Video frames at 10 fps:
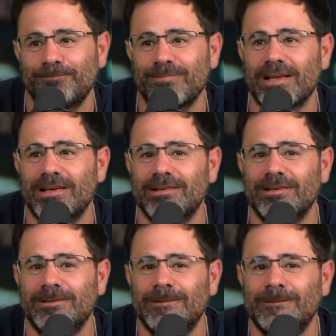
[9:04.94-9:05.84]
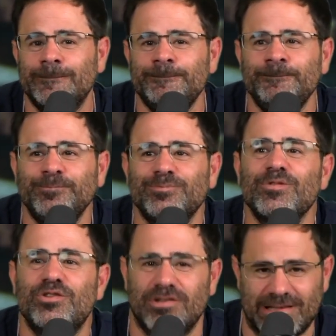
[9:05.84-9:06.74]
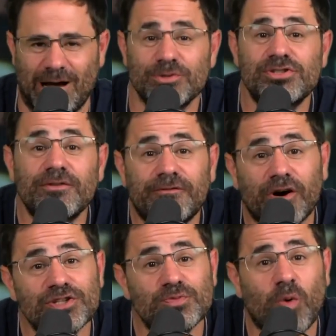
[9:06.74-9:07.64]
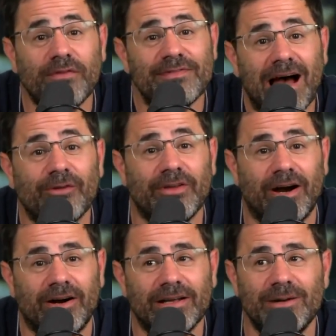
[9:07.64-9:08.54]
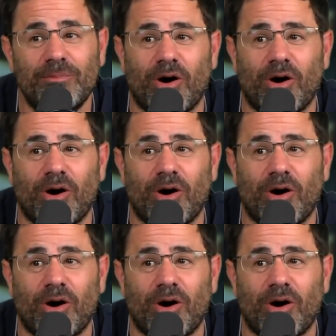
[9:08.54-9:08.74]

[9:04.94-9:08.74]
You remember Ginger's Bar on Fifth Avenue? That was the first one down there That's in right.